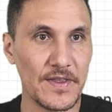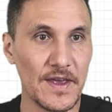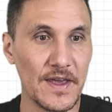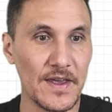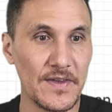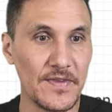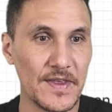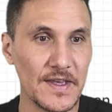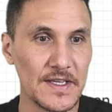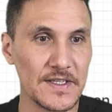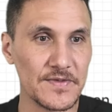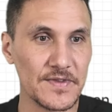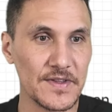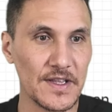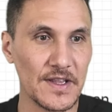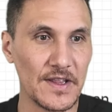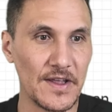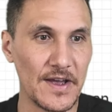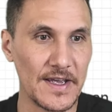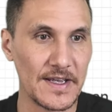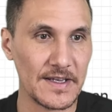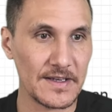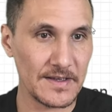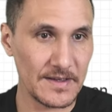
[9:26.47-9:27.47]
Hey, thanks for the
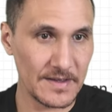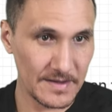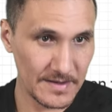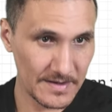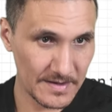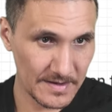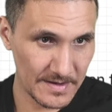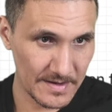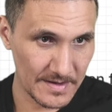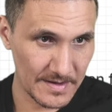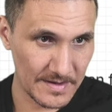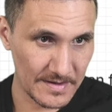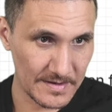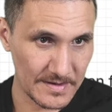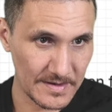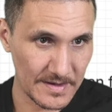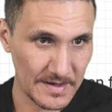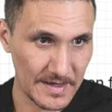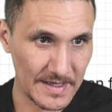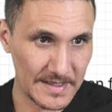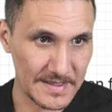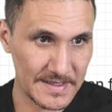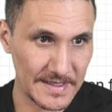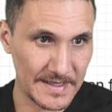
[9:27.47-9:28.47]
like,
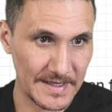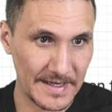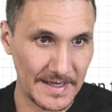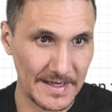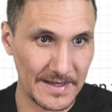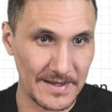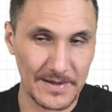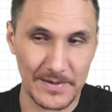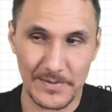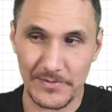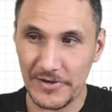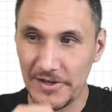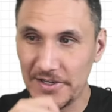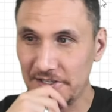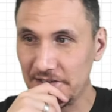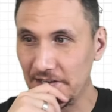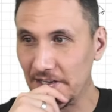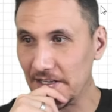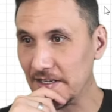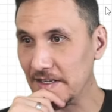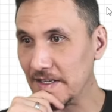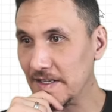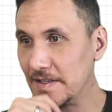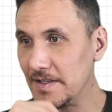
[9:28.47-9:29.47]
Denis,
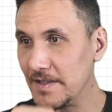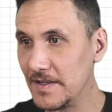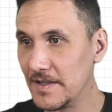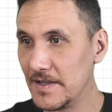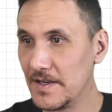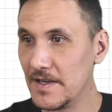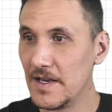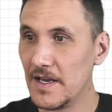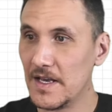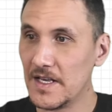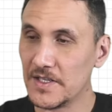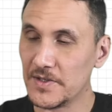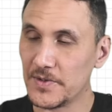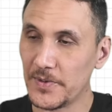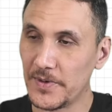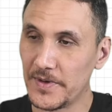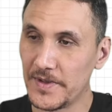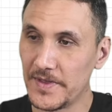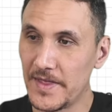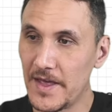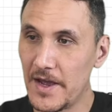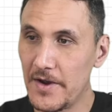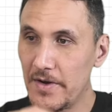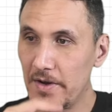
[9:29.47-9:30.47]
appreciate it. So we're
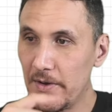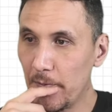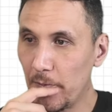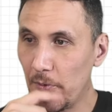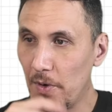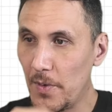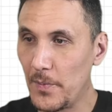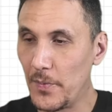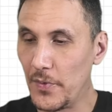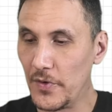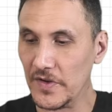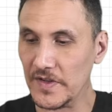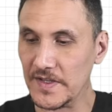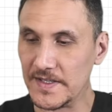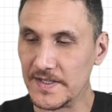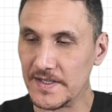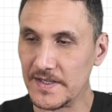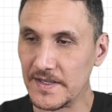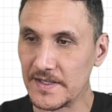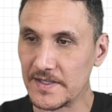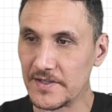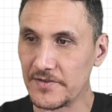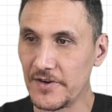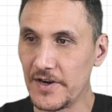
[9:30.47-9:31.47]
now at
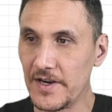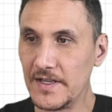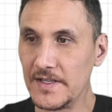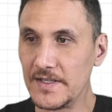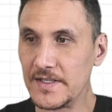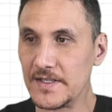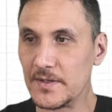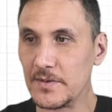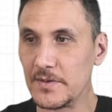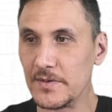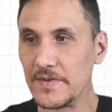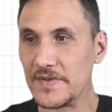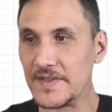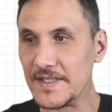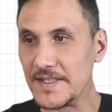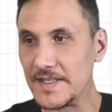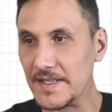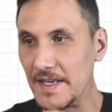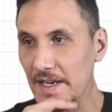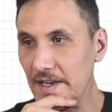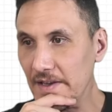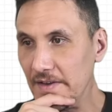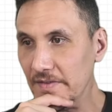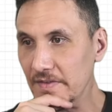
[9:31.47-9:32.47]
1.6, right? So we've
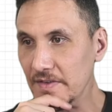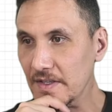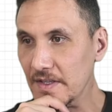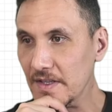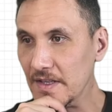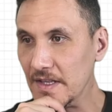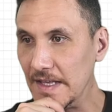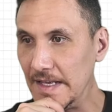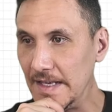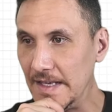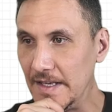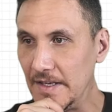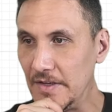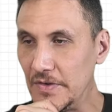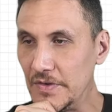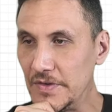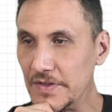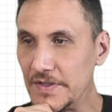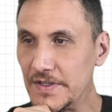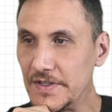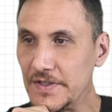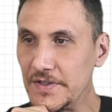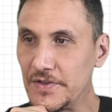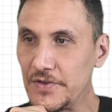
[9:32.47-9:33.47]
saved the
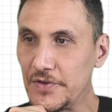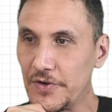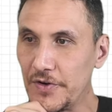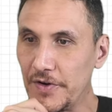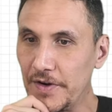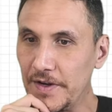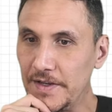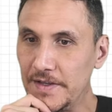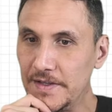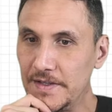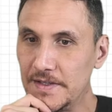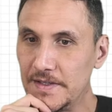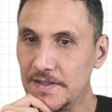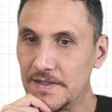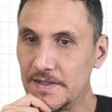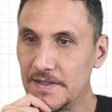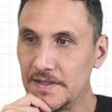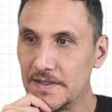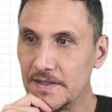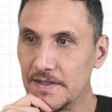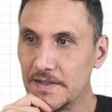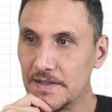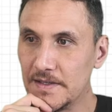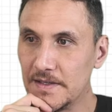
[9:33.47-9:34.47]
user
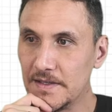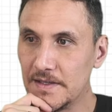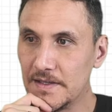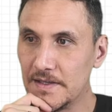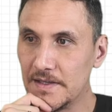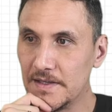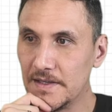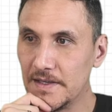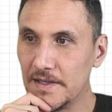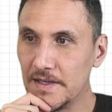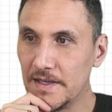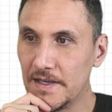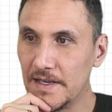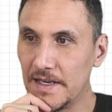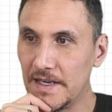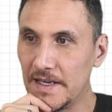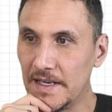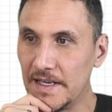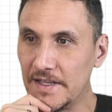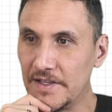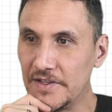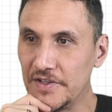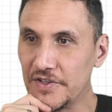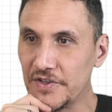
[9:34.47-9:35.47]
stories
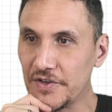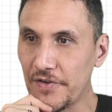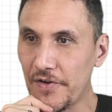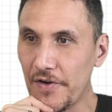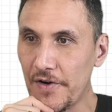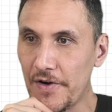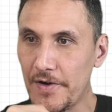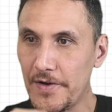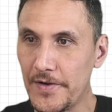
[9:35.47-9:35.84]
in Jira.